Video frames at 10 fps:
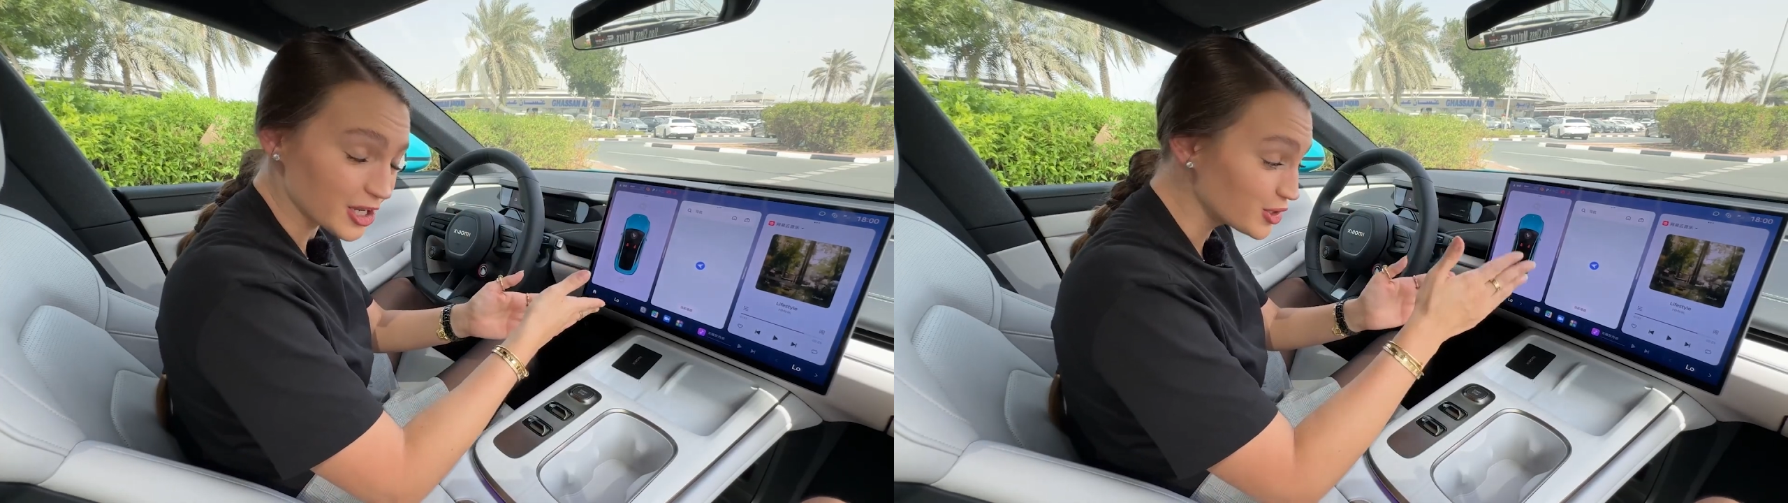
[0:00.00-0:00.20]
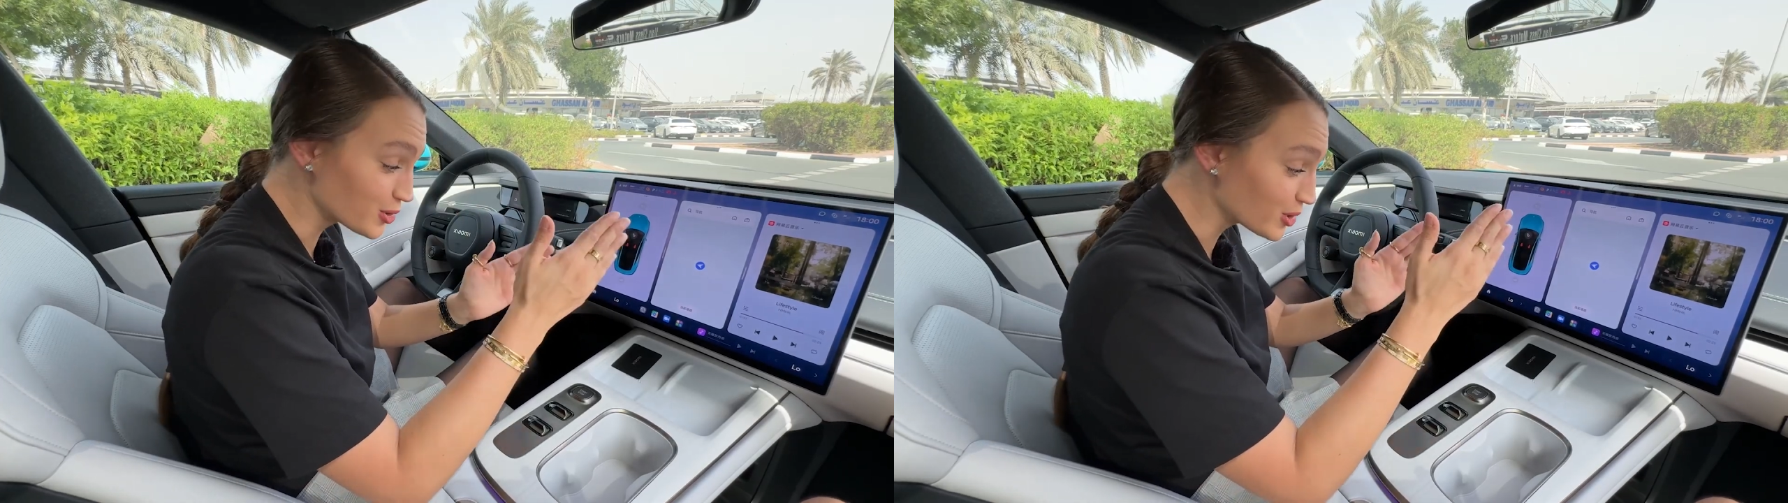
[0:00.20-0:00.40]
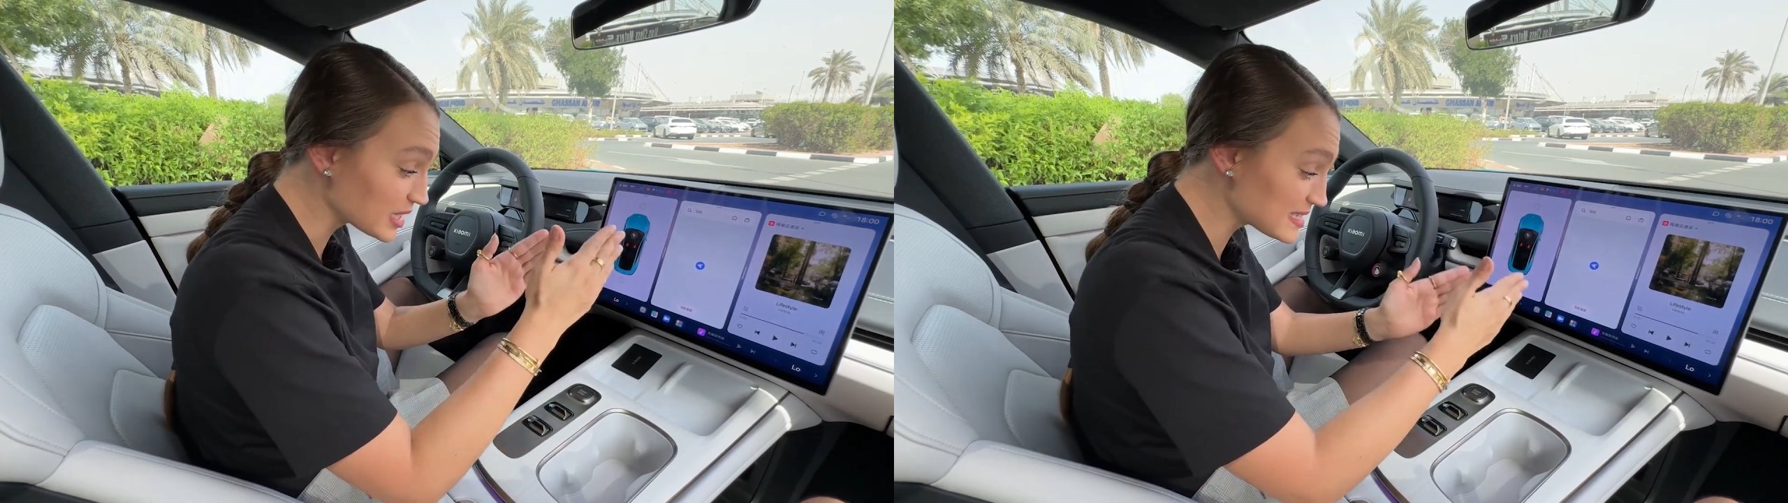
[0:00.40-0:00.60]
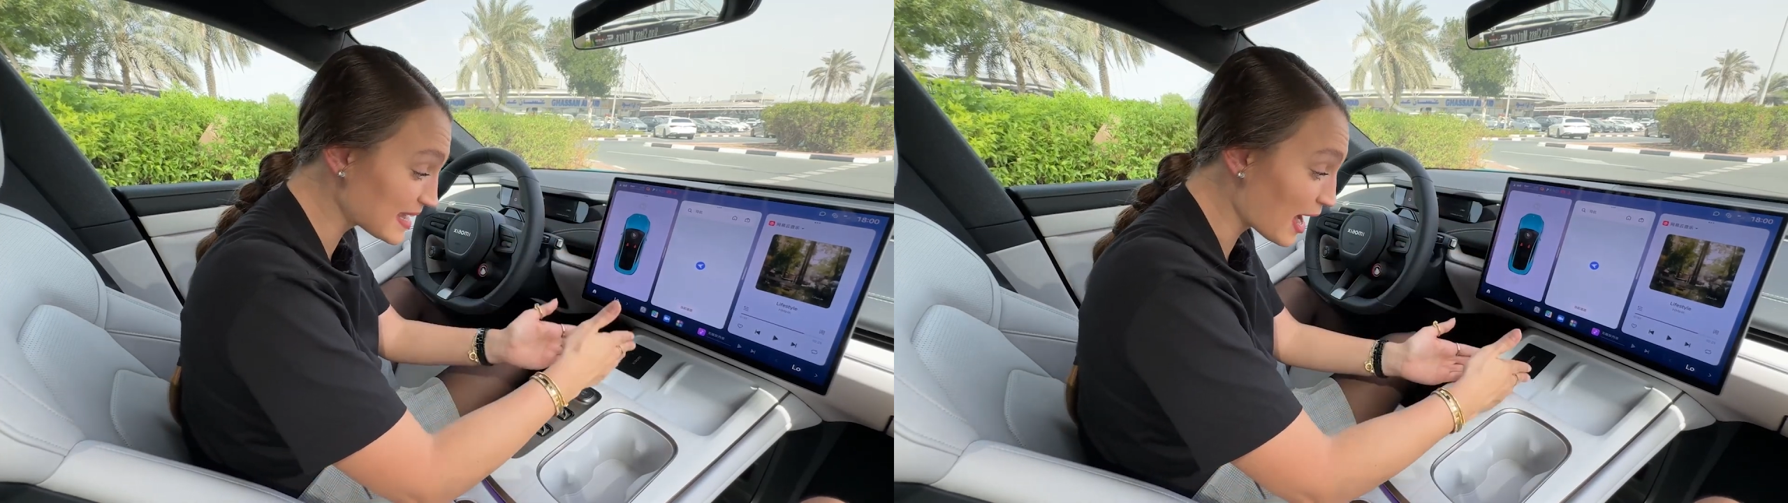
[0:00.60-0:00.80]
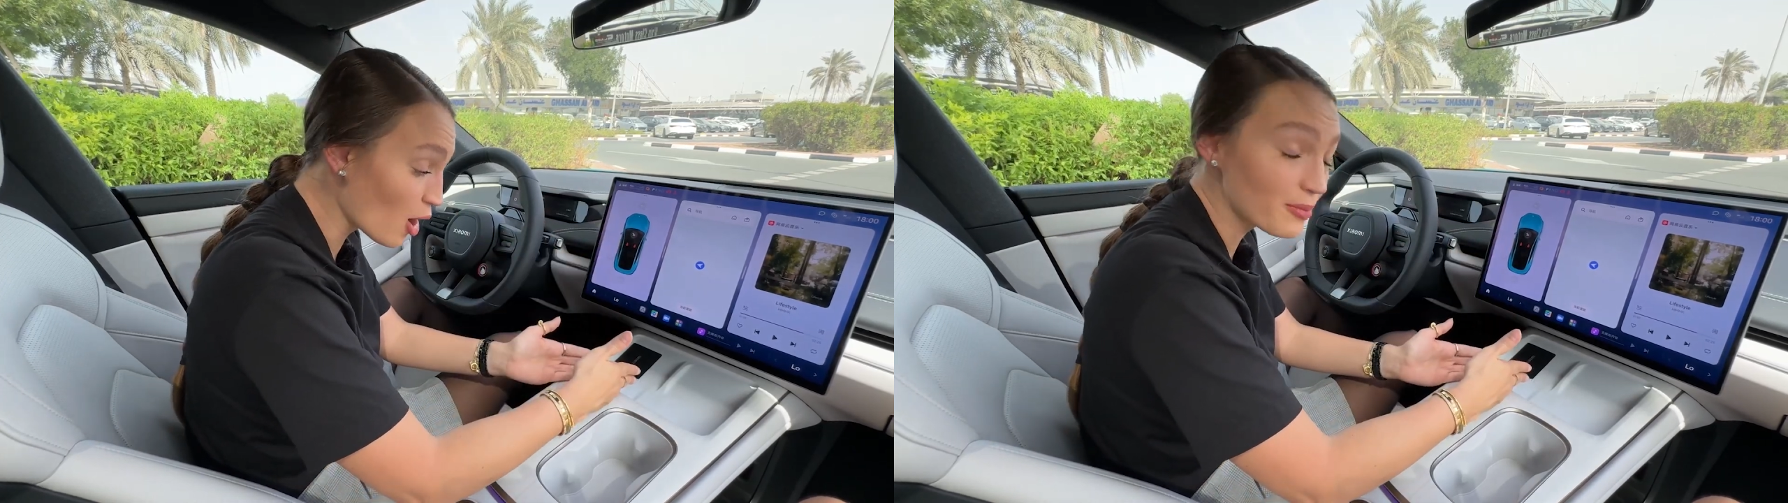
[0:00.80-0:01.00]
your
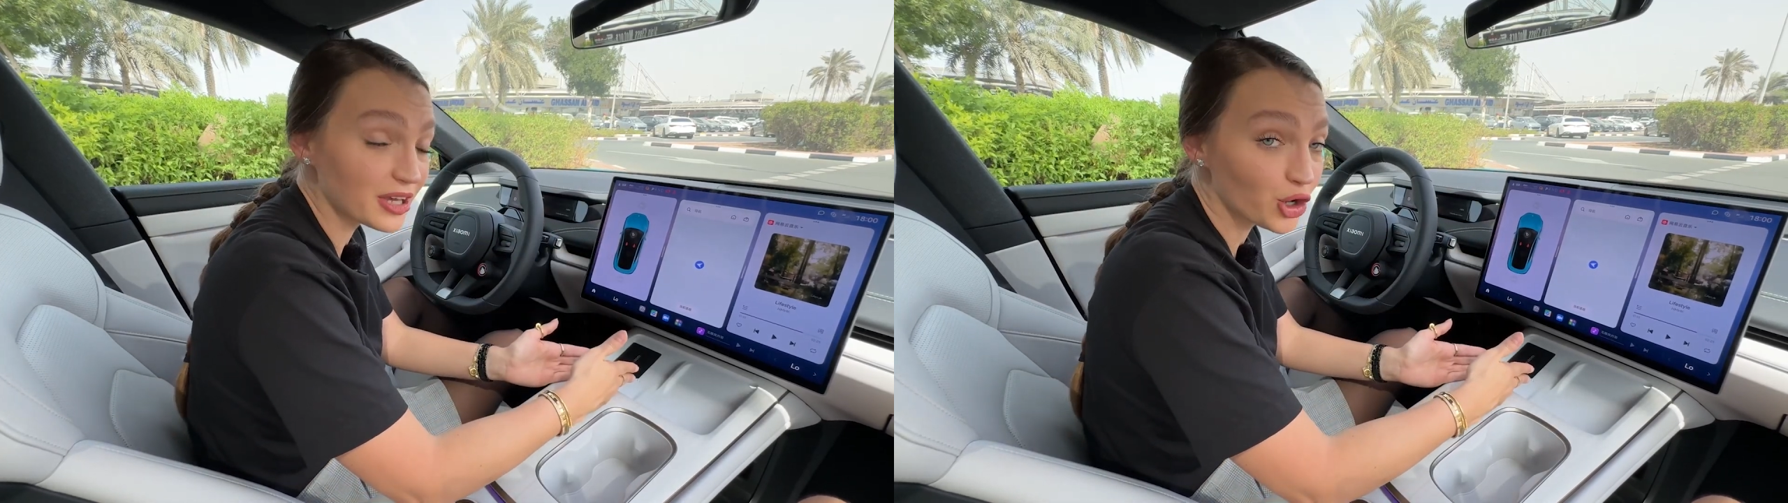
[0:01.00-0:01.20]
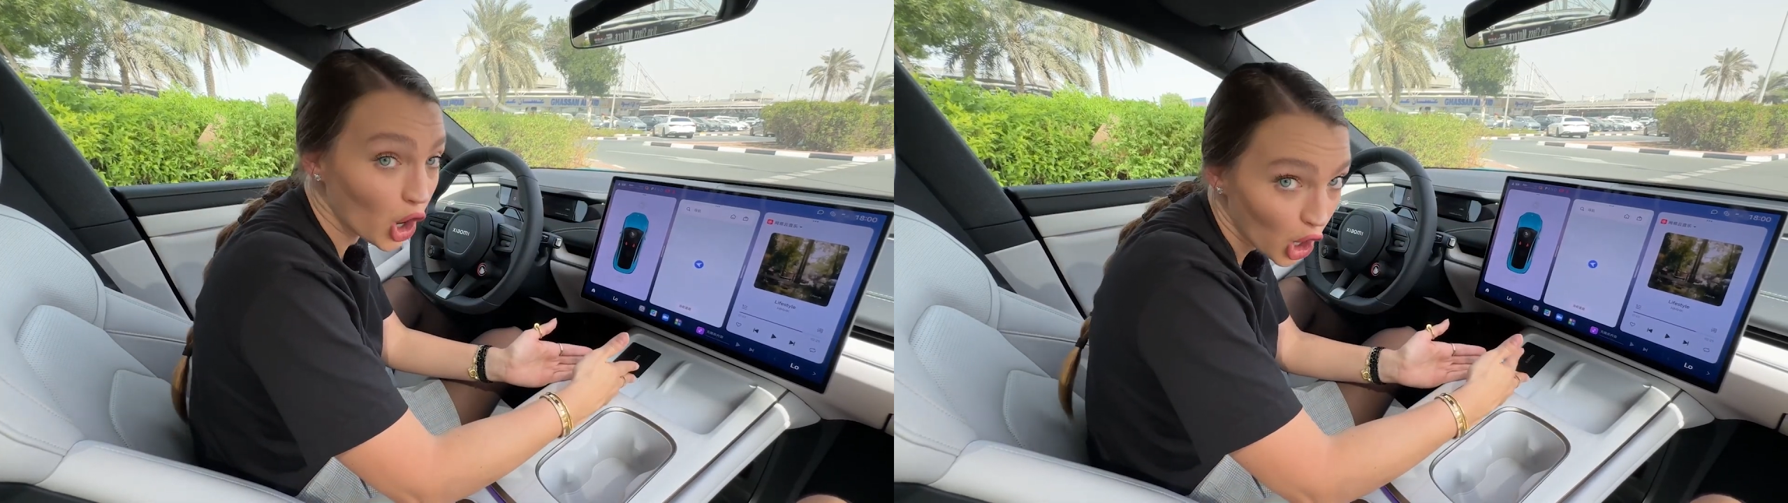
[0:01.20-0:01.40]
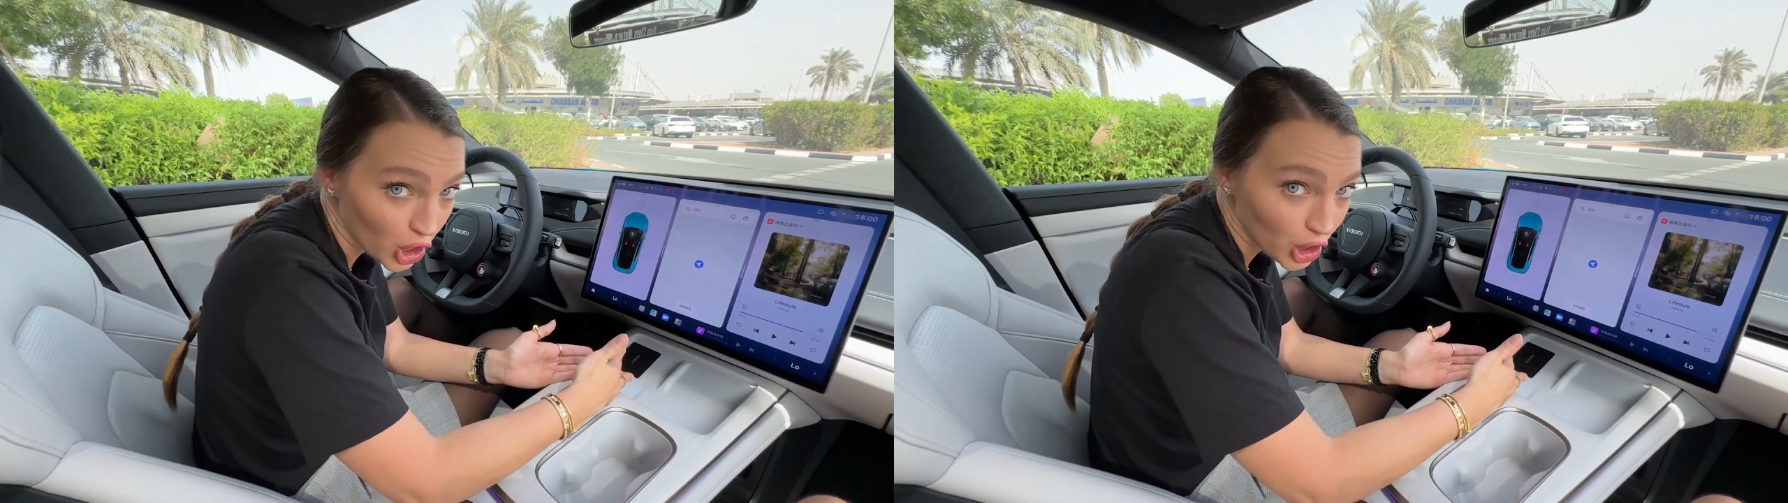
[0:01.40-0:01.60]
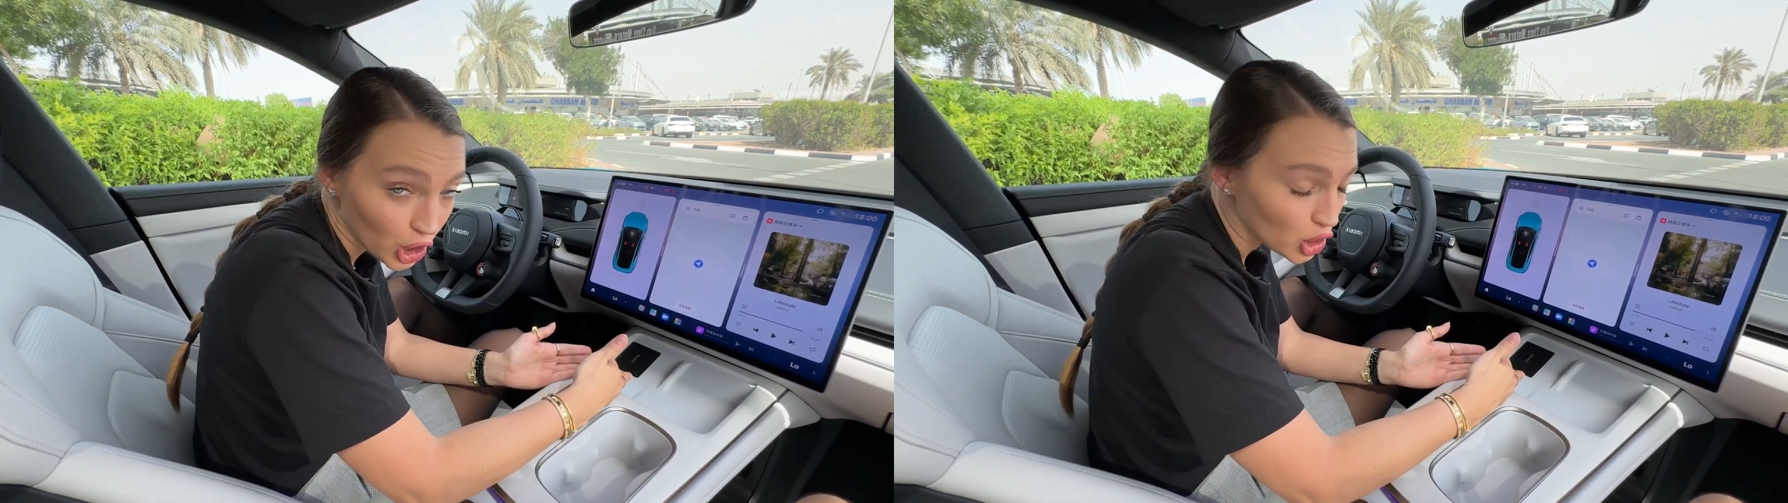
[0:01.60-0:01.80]
Xiaomi car